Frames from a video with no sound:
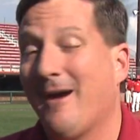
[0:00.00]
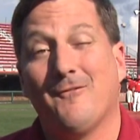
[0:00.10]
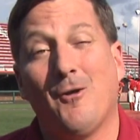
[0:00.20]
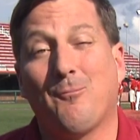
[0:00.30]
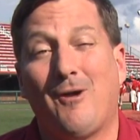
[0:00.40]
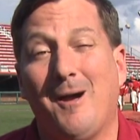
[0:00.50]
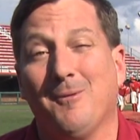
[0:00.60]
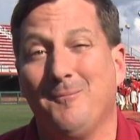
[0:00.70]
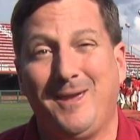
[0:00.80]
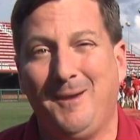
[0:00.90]
have no
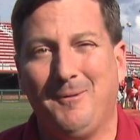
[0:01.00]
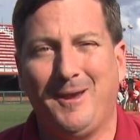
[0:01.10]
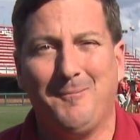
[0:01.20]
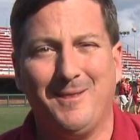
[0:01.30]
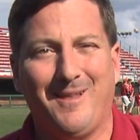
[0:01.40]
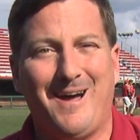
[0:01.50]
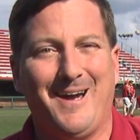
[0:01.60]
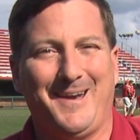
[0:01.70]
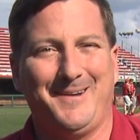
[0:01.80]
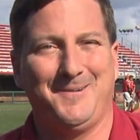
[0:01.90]
problem keeping him in
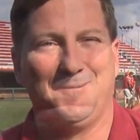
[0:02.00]
line